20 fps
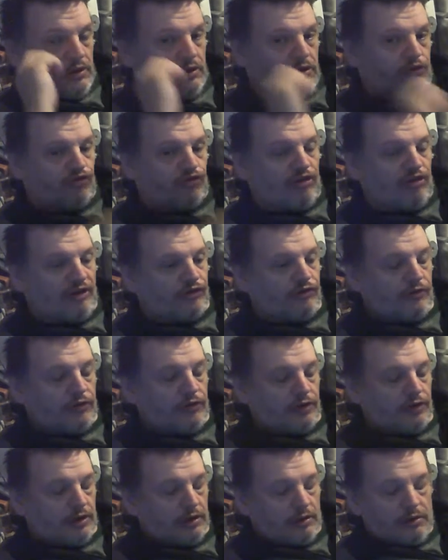attraction
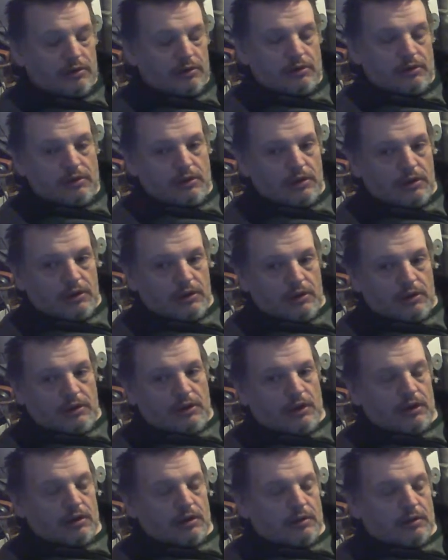thing,
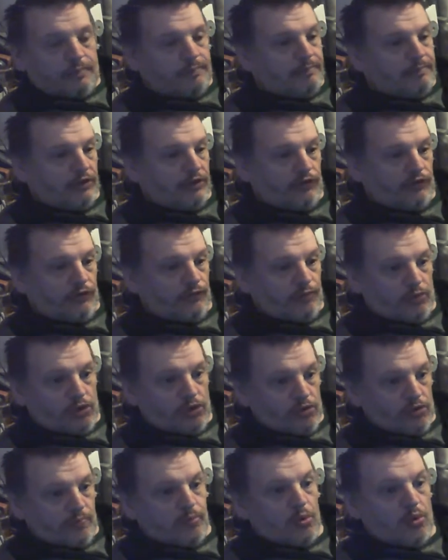and a bunch of
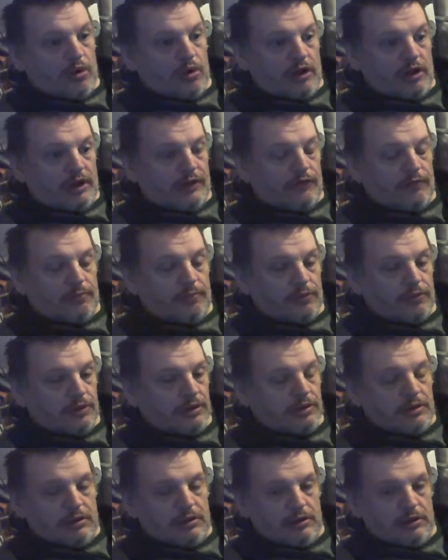wild boar came to
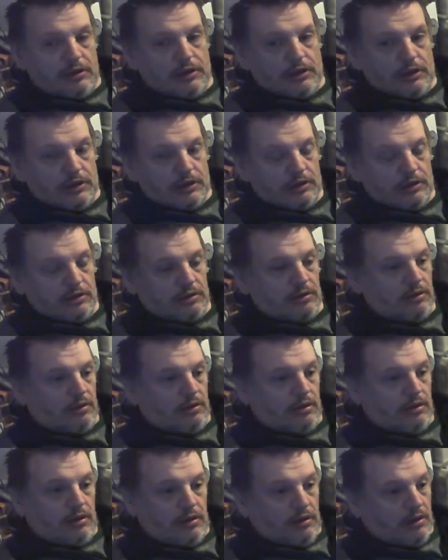me, and
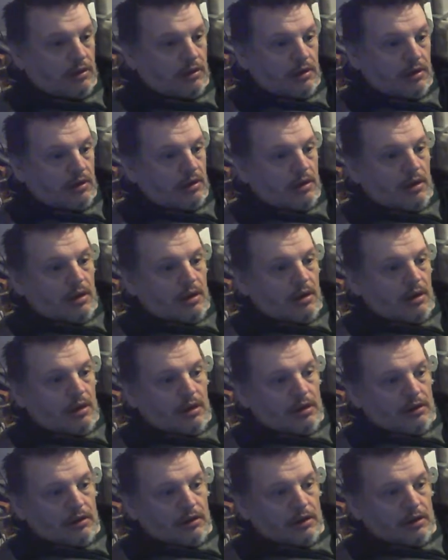
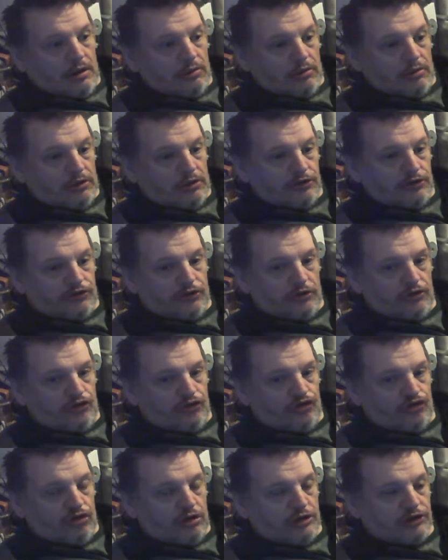I was
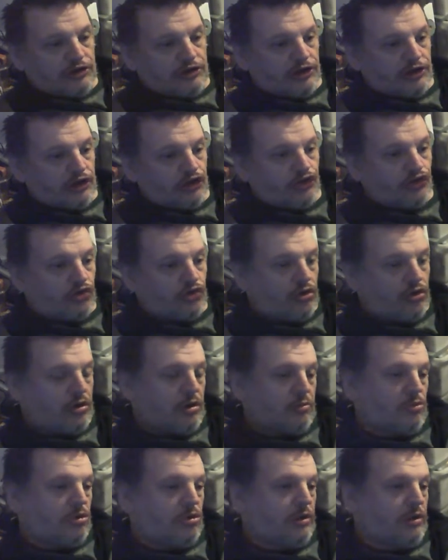trying to take a shot,
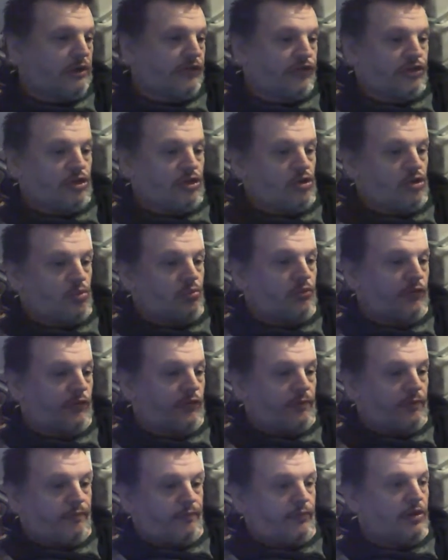and my scope
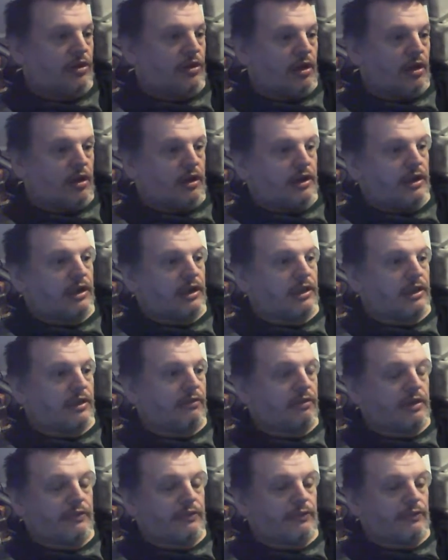was going here, there,
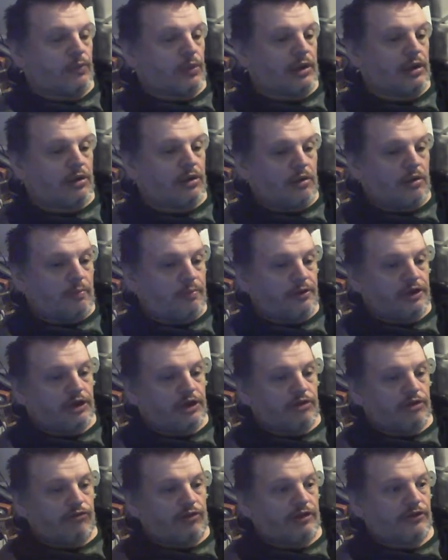and everywhere,
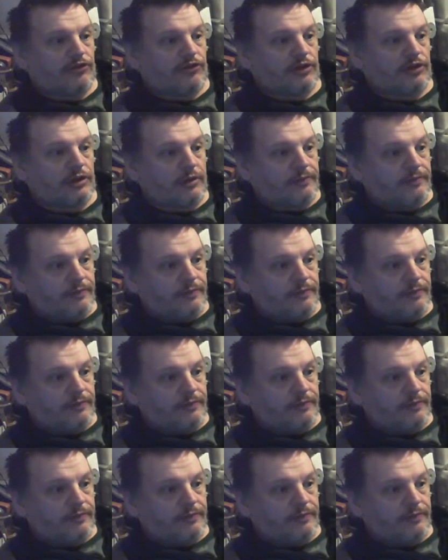completely crazy.